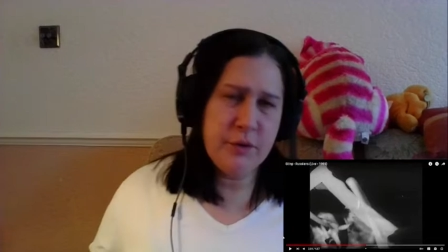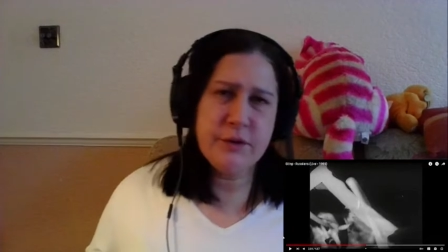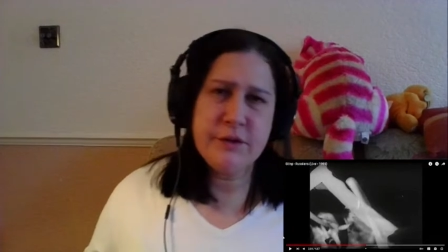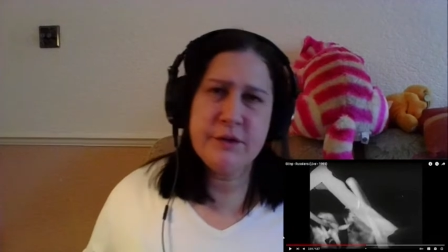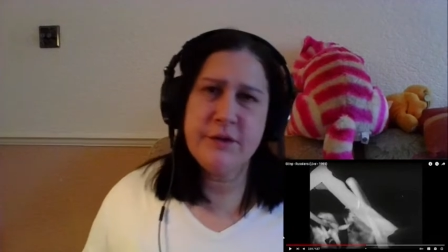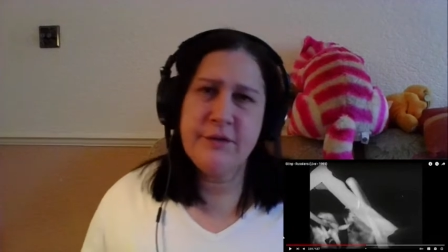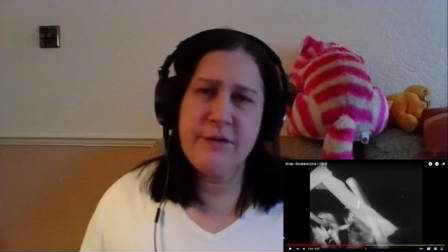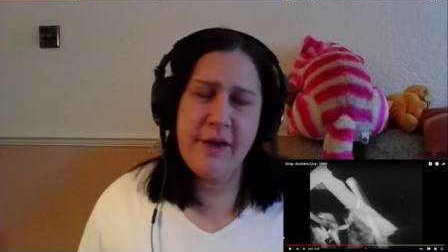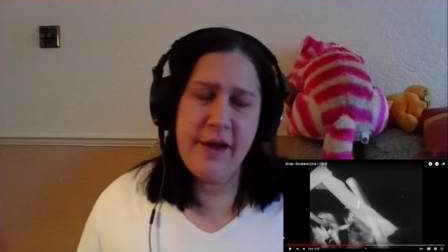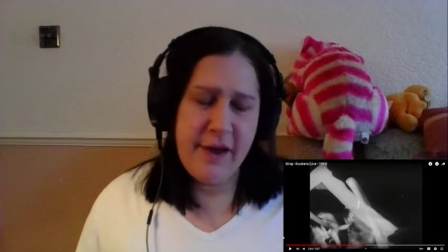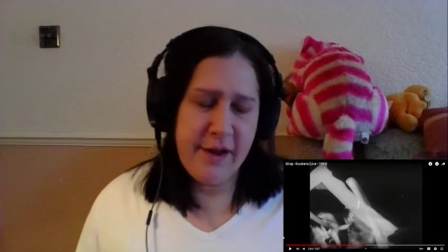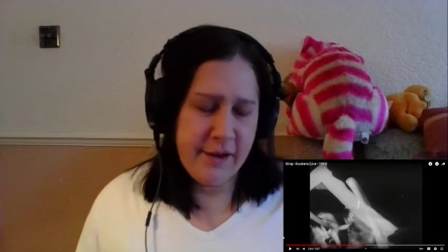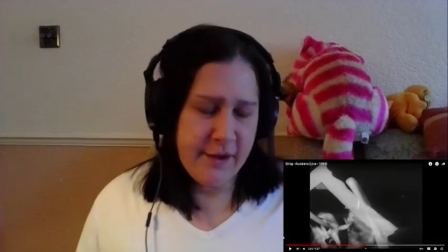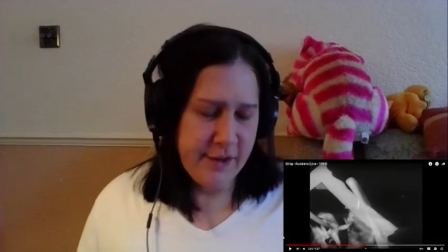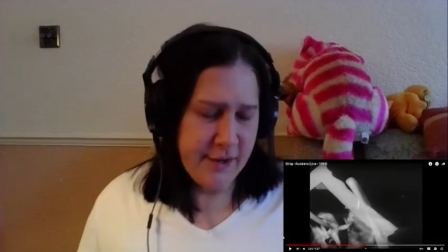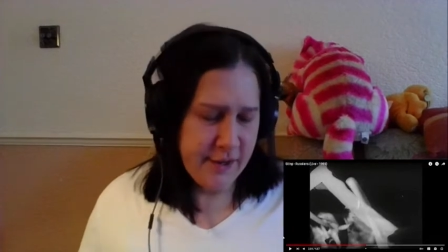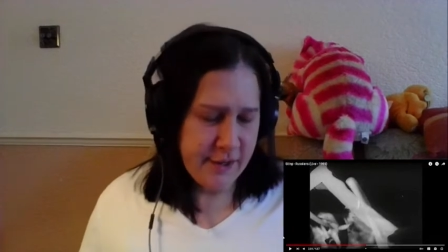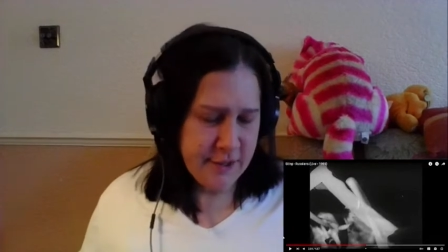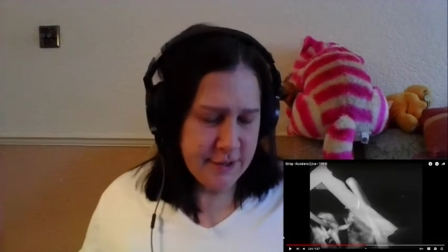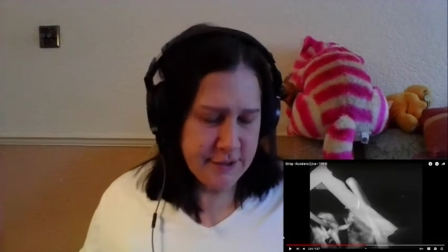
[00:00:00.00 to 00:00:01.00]
deposit there.
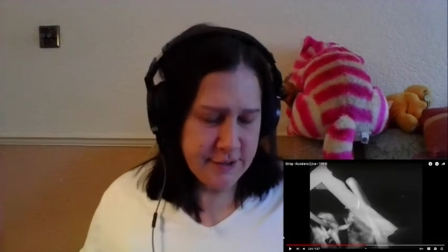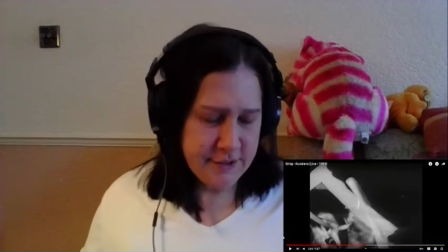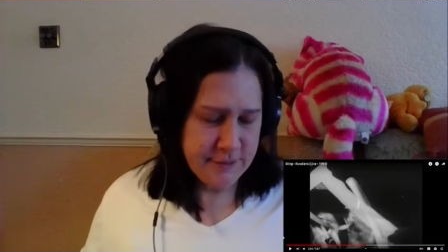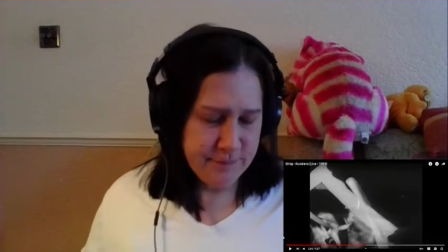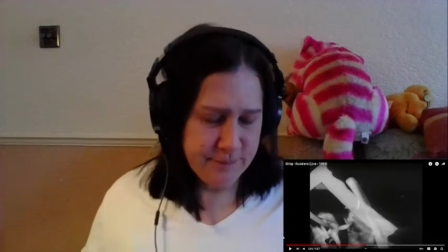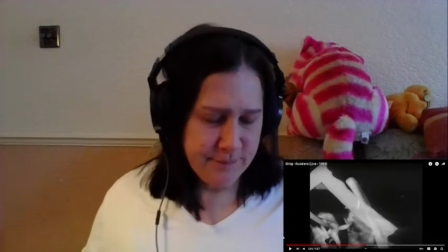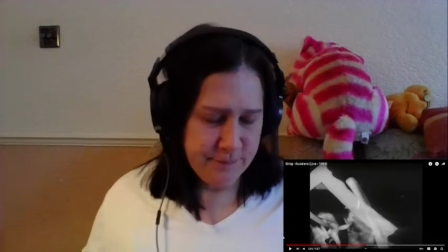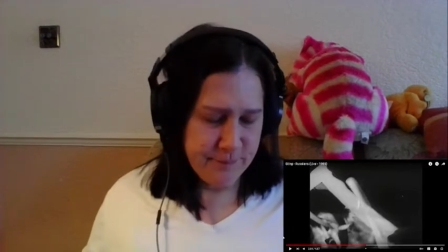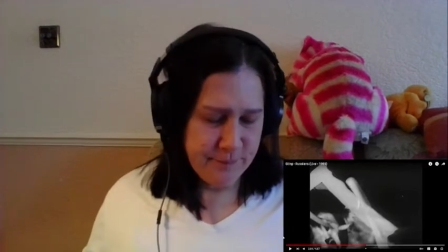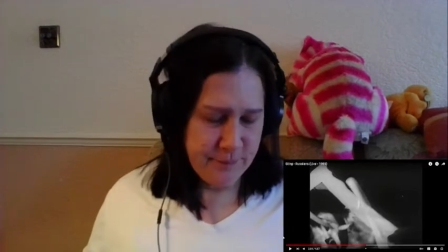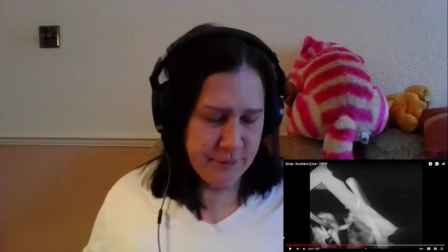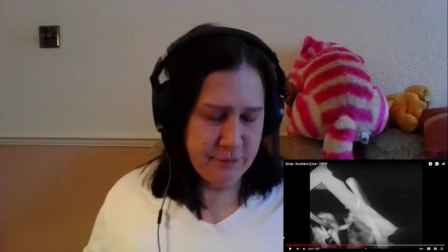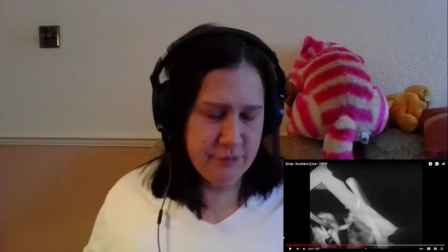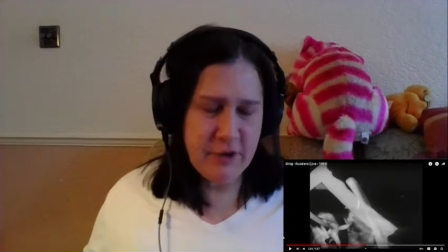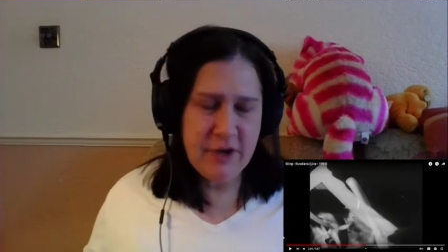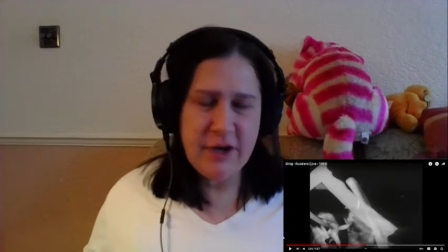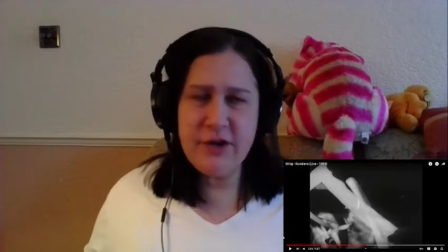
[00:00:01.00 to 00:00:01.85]
And the really